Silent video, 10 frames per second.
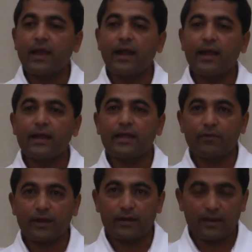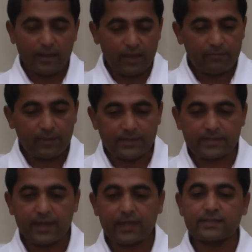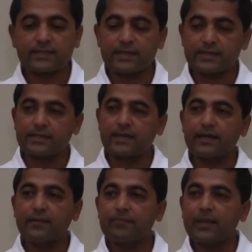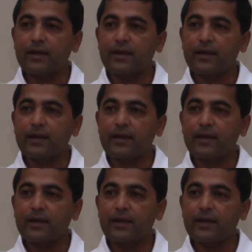And even a person has tasted,